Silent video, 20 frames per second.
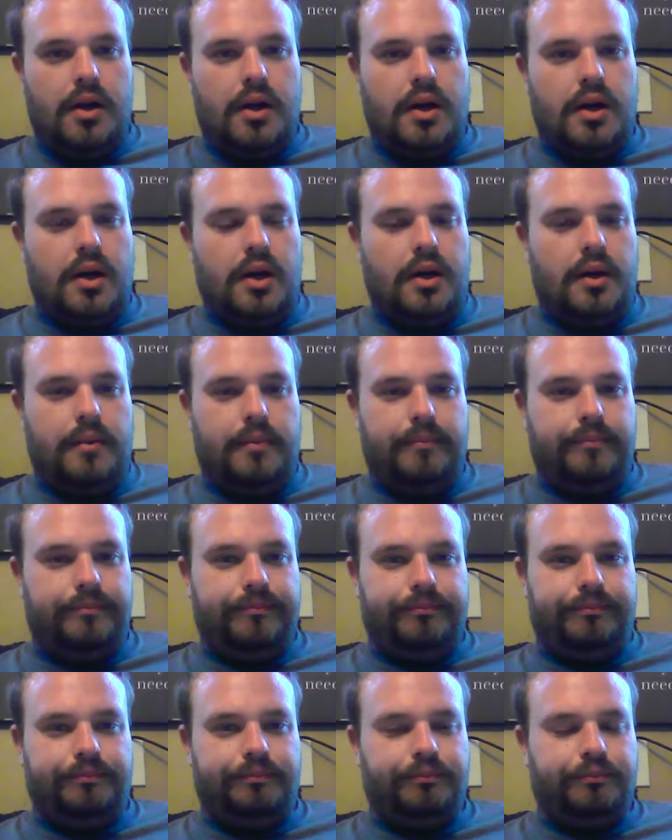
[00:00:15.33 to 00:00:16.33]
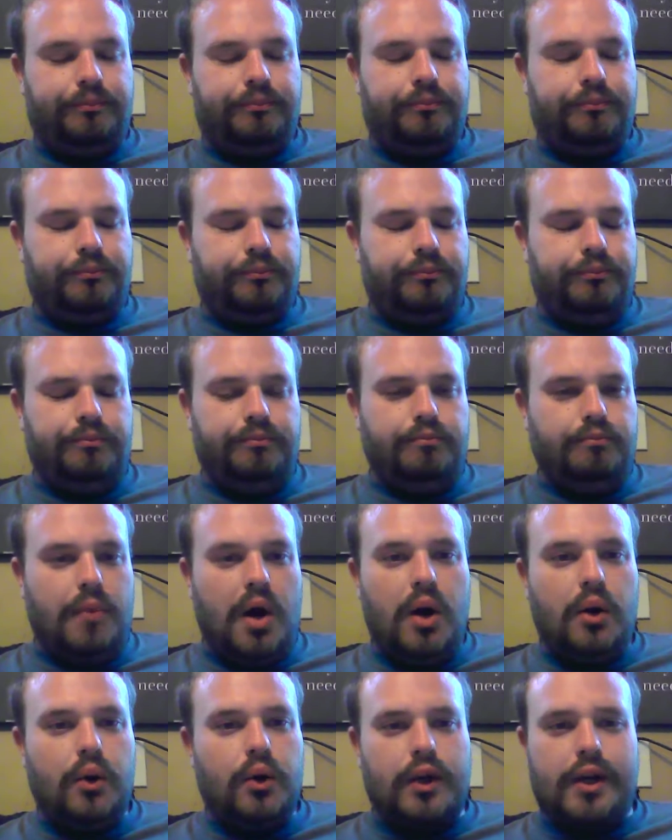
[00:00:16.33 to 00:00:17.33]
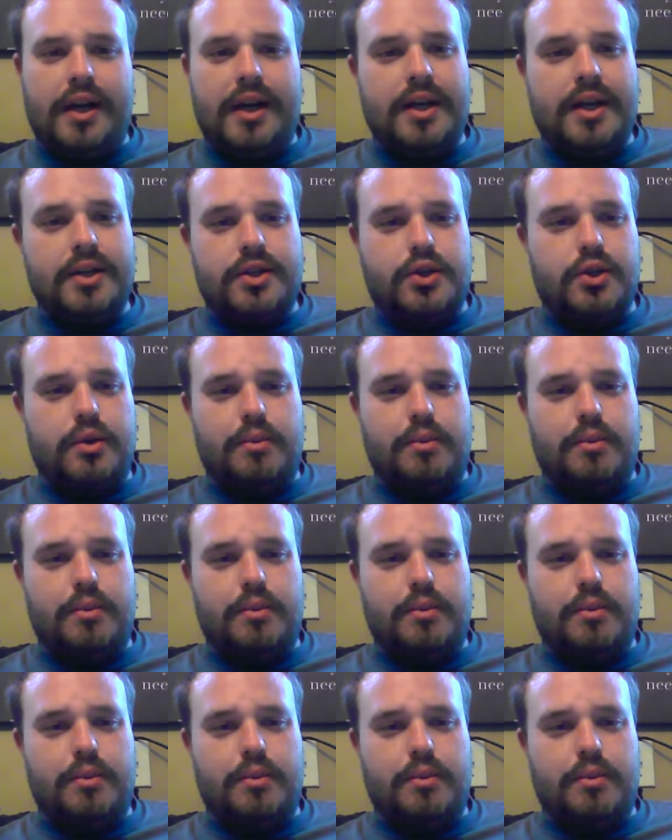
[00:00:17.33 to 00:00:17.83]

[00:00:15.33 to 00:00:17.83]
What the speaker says: um, motor kits